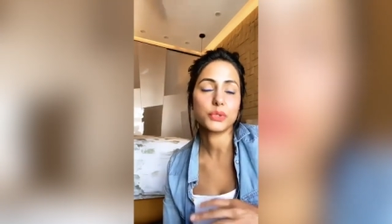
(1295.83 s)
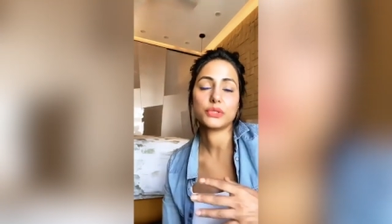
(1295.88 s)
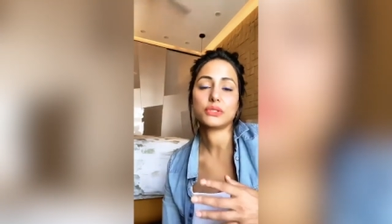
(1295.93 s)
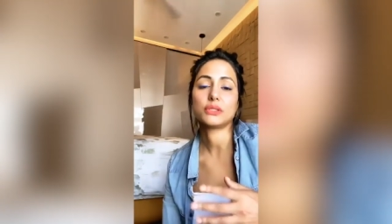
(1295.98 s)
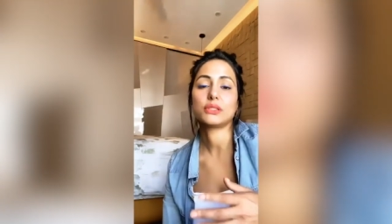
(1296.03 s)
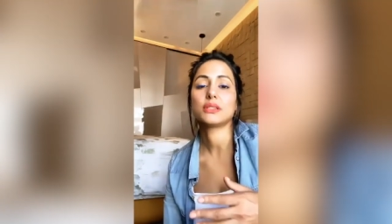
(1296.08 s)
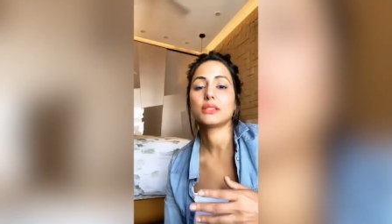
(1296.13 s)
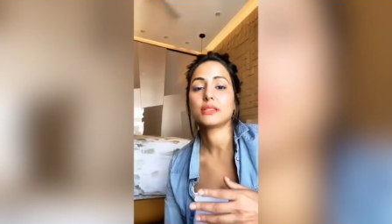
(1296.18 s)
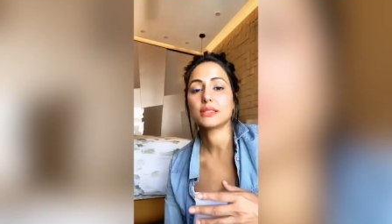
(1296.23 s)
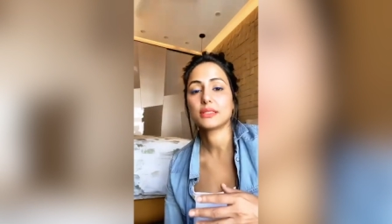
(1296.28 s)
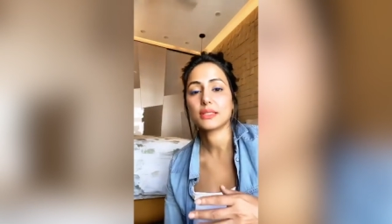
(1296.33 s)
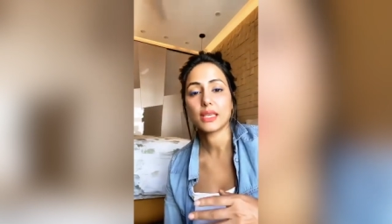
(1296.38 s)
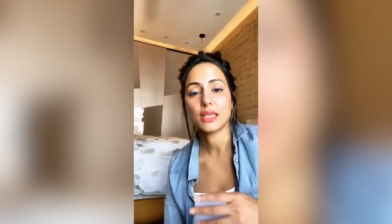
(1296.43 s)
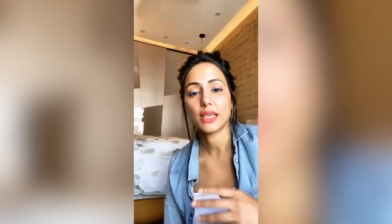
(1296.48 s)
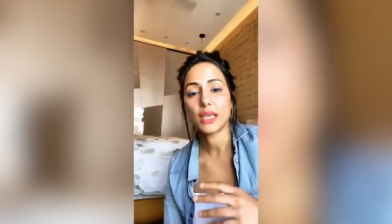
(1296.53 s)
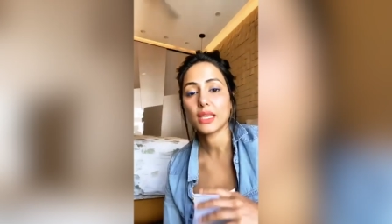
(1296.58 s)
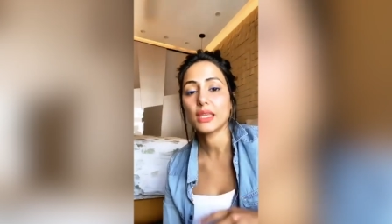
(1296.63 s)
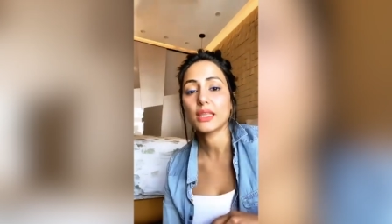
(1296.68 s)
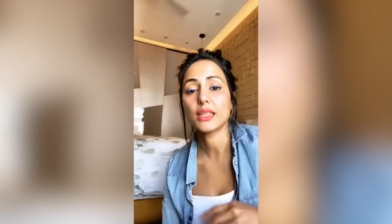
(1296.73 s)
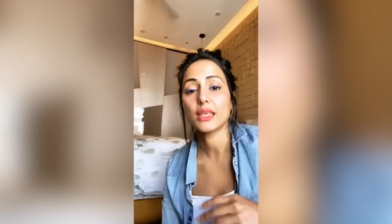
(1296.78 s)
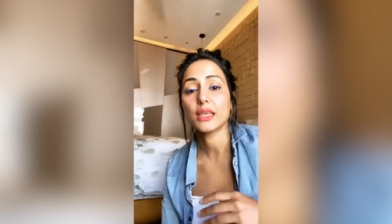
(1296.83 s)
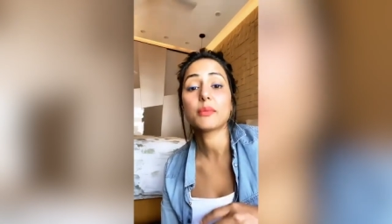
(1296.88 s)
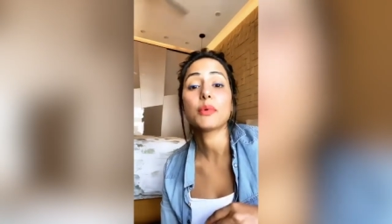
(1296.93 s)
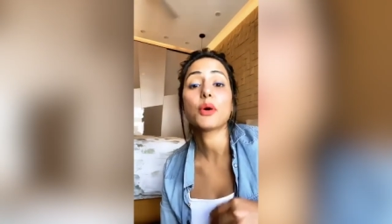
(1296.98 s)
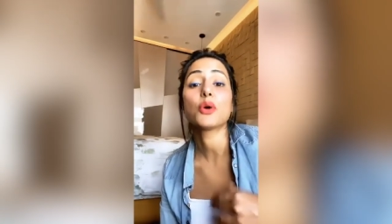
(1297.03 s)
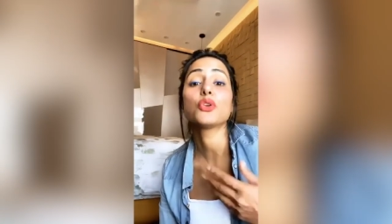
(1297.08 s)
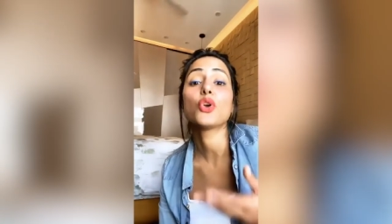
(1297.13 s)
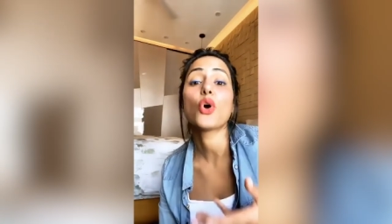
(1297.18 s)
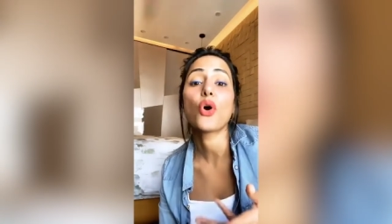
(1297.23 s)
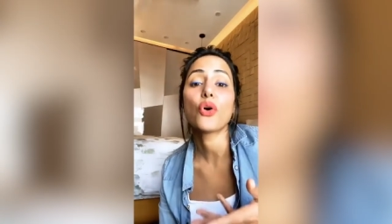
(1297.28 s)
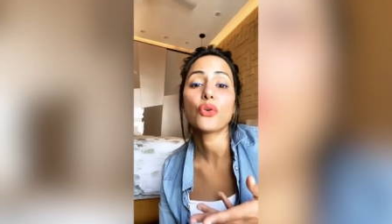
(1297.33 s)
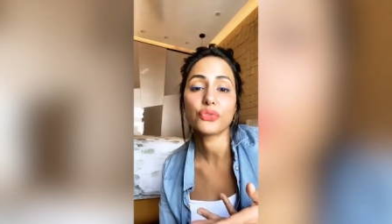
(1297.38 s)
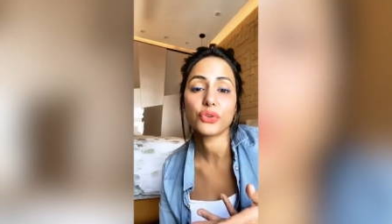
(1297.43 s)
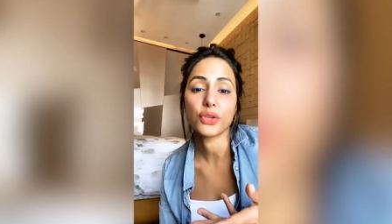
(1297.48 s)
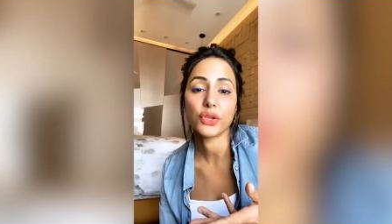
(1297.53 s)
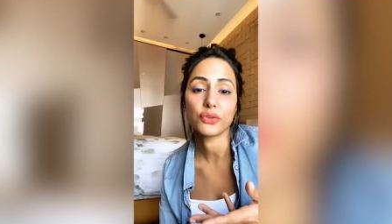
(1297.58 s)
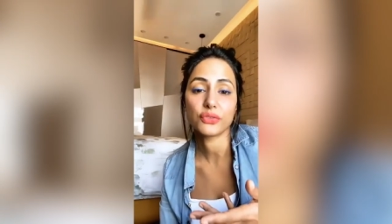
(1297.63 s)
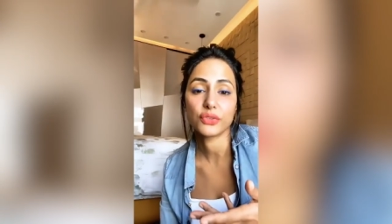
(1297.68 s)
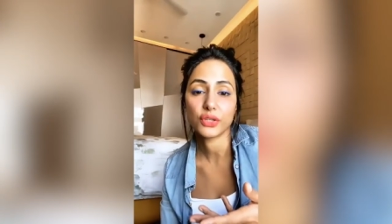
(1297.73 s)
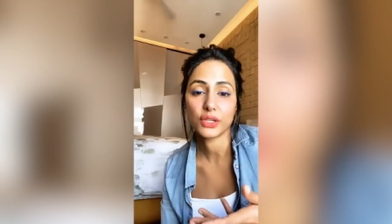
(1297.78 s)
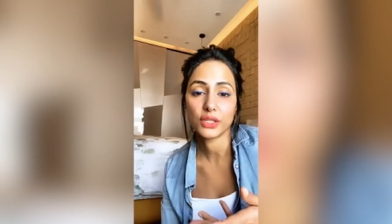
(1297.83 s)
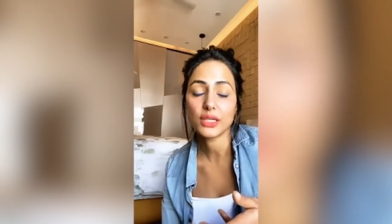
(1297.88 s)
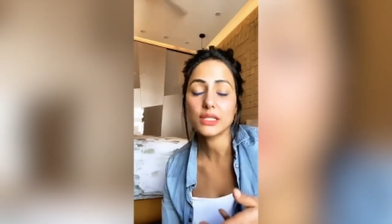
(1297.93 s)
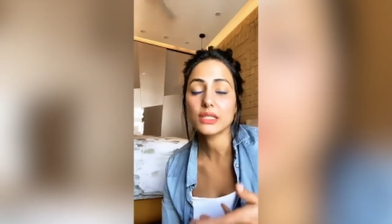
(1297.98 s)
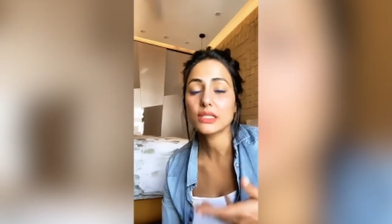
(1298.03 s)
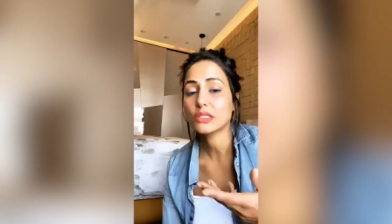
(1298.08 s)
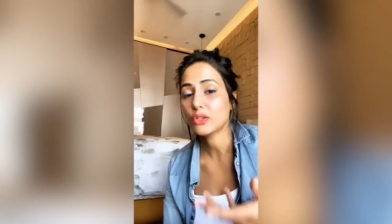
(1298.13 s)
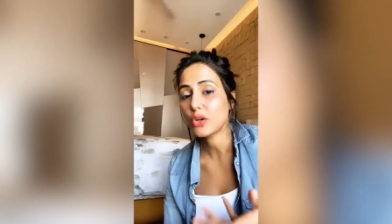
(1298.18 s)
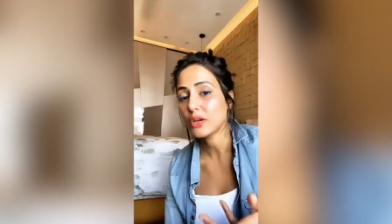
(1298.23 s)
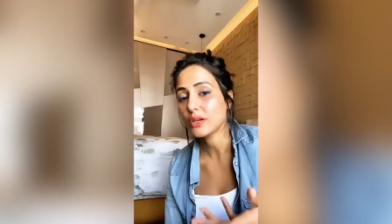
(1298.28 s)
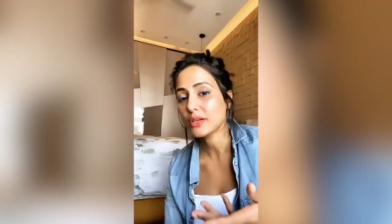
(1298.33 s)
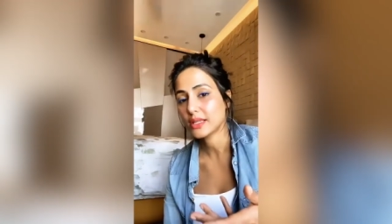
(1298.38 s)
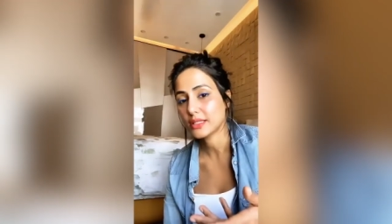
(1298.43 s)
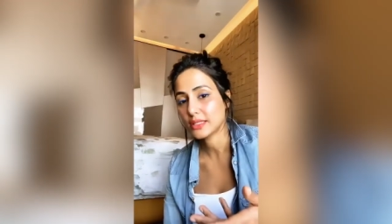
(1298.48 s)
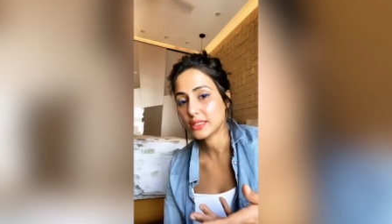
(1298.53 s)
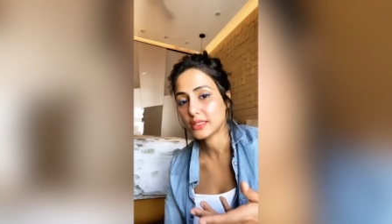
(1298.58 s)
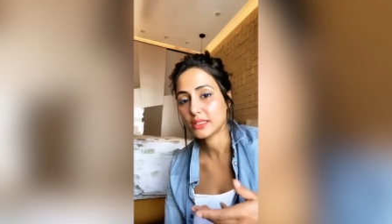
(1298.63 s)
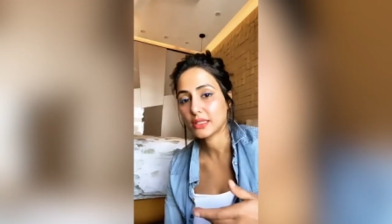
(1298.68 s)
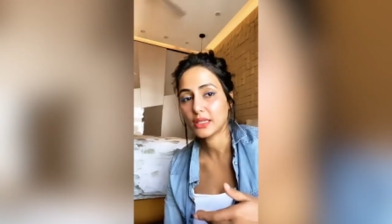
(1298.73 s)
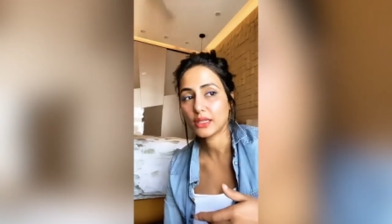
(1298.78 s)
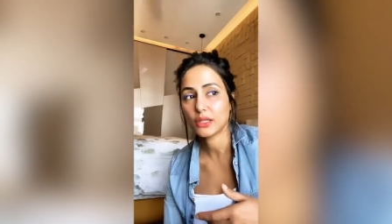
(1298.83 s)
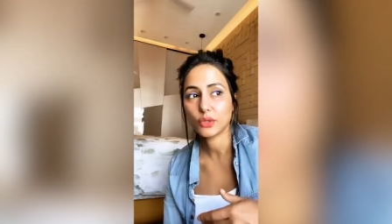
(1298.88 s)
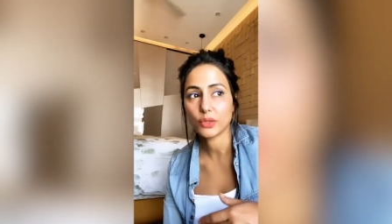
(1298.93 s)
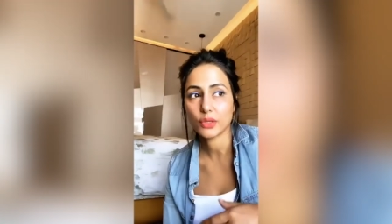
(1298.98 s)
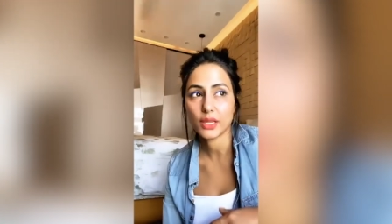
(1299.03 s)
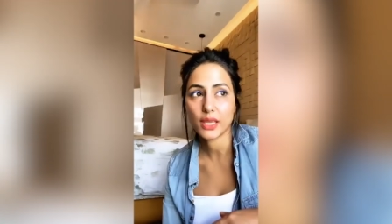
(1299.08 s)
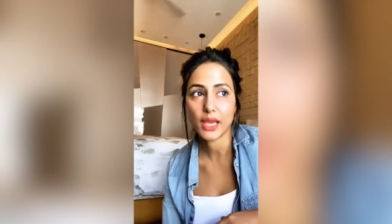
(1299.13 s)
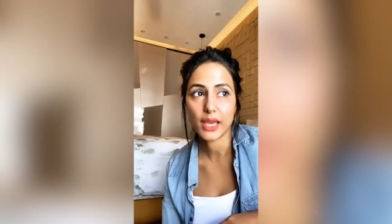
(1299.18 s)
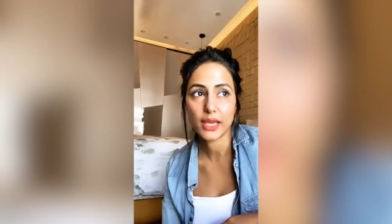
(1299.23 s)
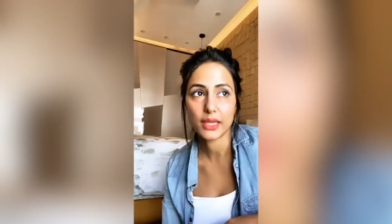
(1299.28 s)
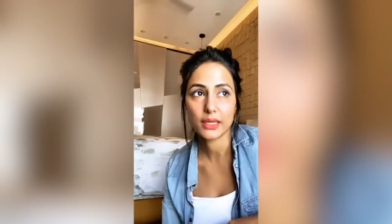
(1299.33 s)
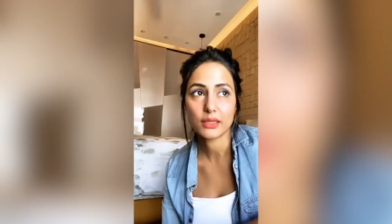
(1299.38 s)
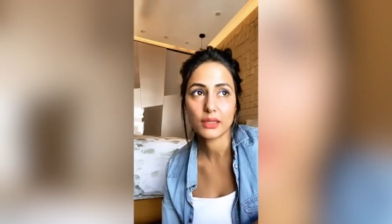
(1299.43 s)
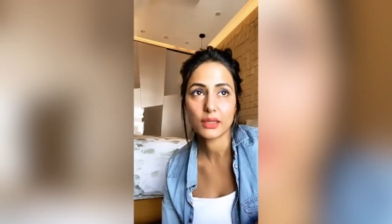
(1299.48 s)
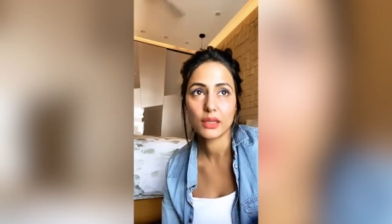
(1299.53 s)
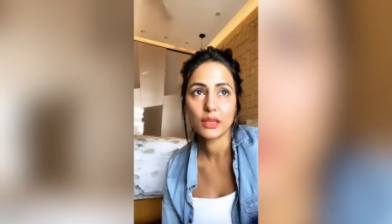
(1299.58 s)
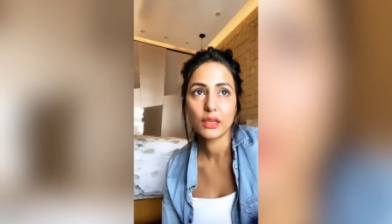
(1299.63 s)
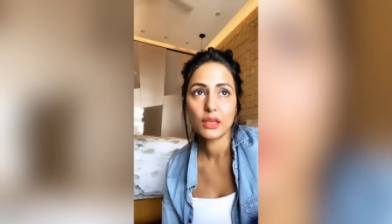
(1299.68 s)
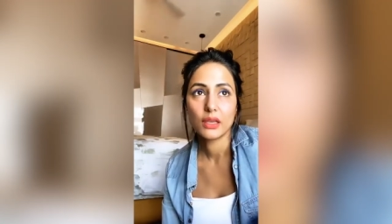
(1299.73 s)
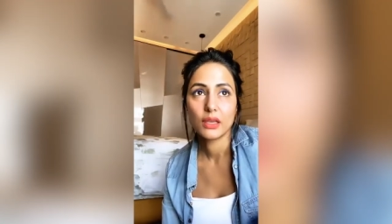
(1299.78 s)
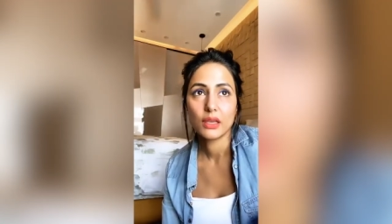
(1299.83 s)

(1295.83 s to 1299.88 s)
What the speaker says: person is saying anything about your favorite, it's not necessary to react.